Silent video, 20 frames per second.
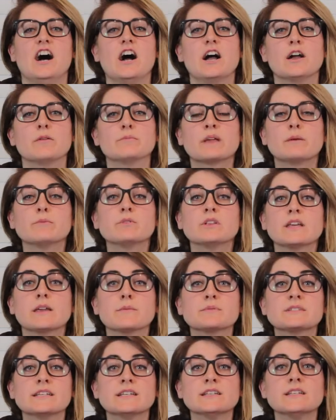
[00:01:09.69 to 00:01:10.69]
I'm Kimberly
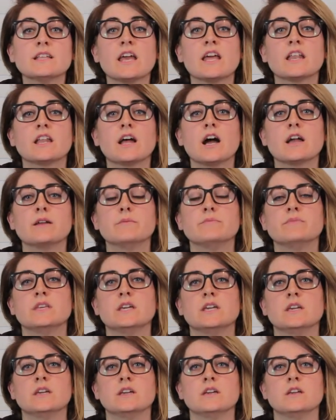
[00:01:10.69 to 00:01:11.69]
Gibson, and I'm
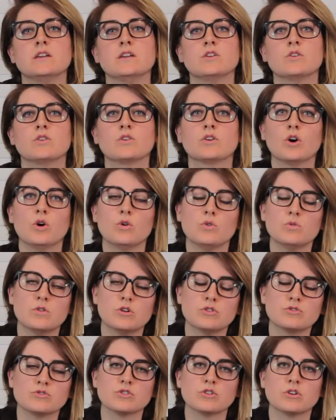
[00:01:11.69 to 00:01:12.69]
the
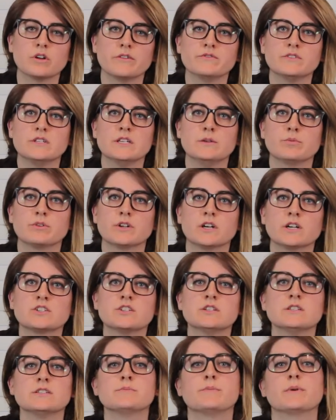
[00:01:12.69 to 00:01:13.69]
co-owner of D
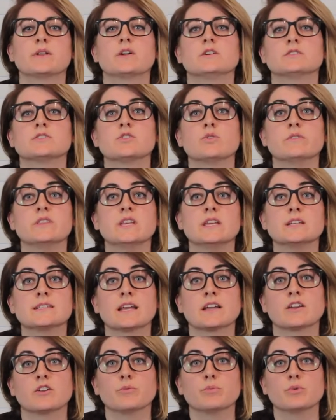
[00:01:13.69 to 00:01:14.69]
Productions, but also the
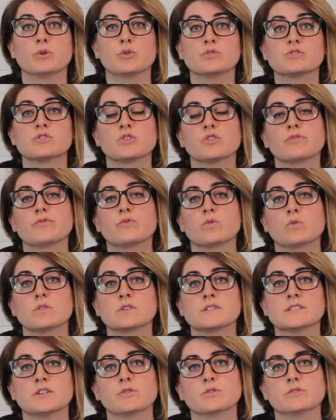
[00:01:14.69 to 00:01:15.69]
executive producer for
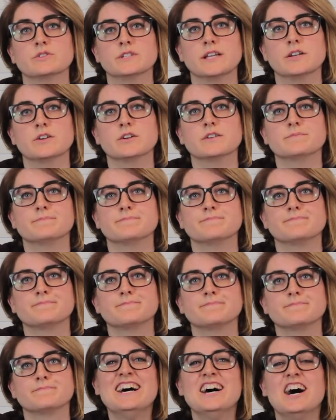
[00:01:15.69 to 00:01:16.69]
Serial Dater.
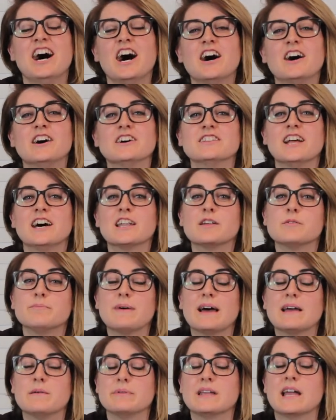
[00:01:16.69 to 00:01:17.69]
Uh, a lot of
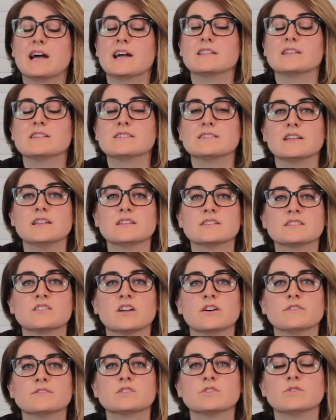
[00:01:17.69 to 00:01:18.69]
back behind the scenes stuff,
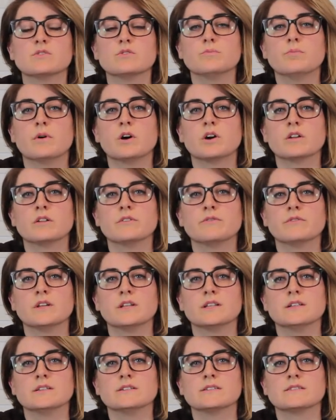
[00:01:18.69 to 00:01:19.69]
so part of it
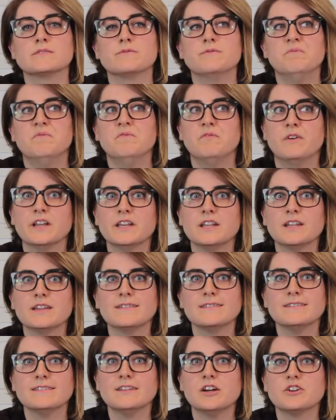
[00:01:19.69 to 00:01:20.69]
is funding,
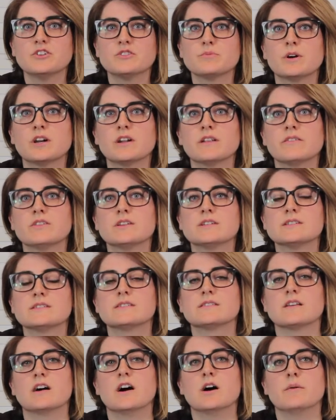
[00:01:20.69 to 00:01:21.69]
a large part of this.
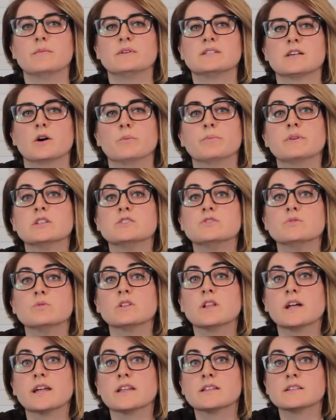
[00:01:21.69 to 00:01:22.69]
Um, it's helping do a
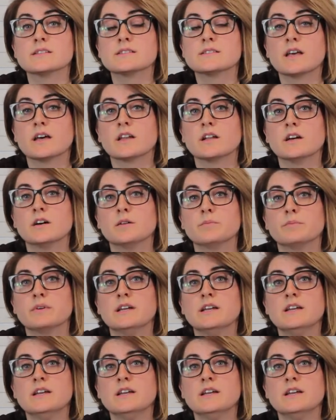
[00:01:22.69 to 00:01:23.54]
lot of the setup.